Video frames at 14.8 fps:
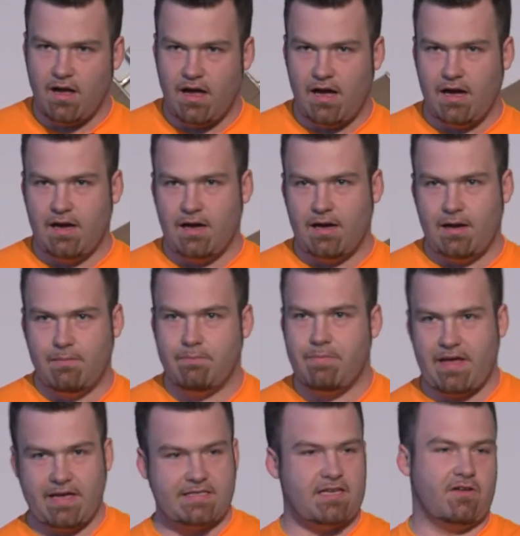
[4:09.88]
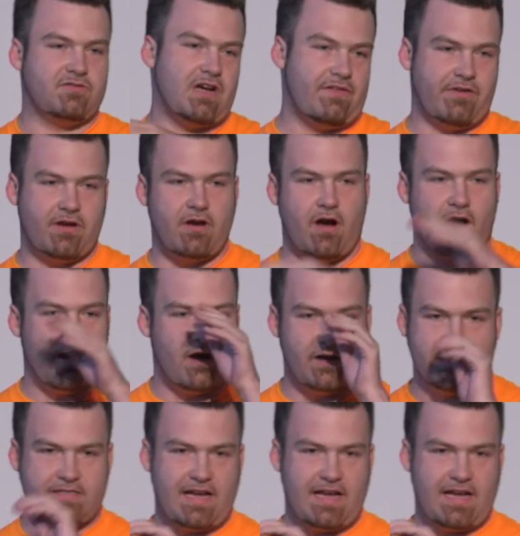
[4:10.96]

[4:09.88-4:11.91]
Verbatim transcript: Um, being a self-driving car in